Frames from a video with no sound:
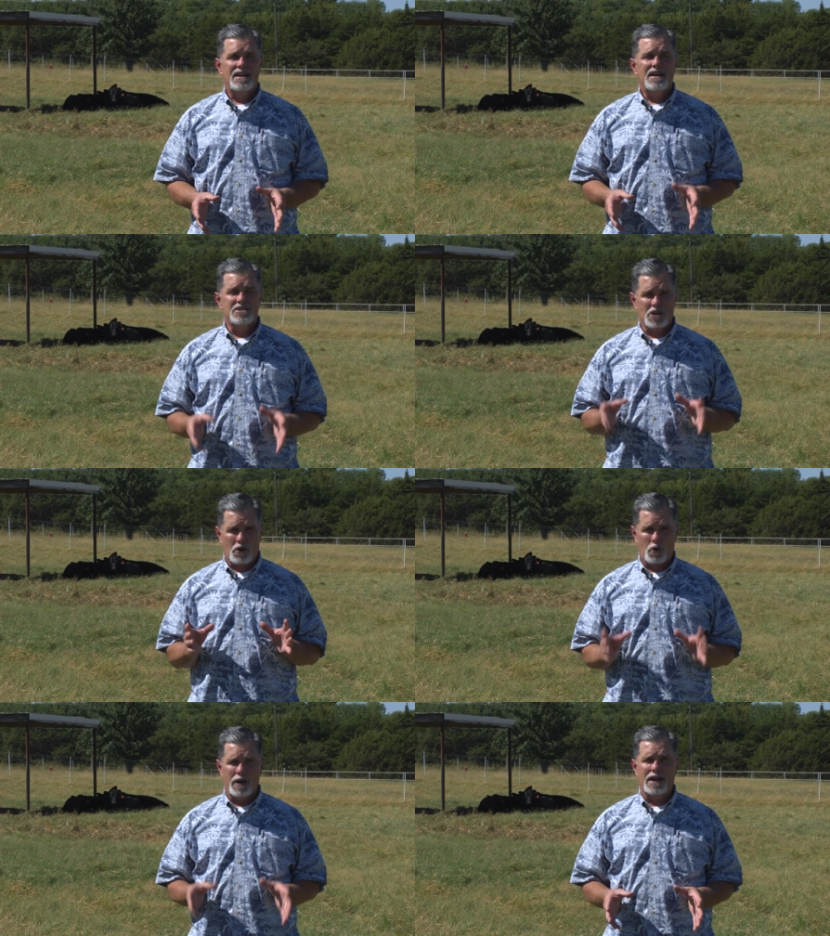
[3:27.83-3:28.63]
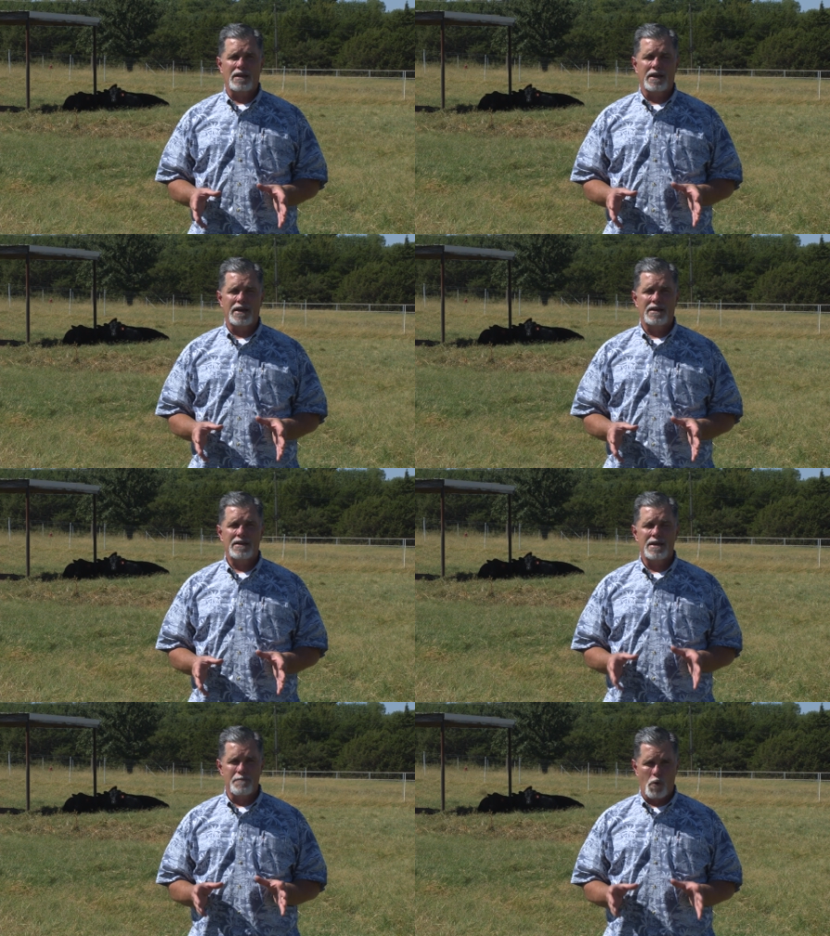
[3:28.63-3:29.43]
is a critically
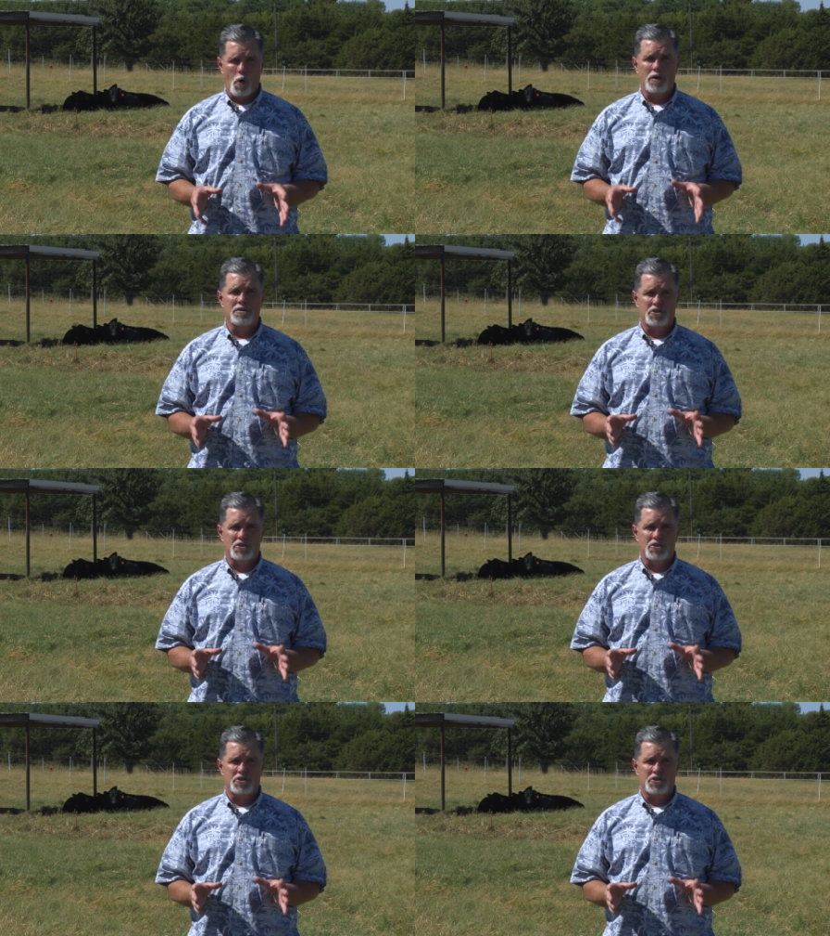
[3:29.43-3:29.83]
important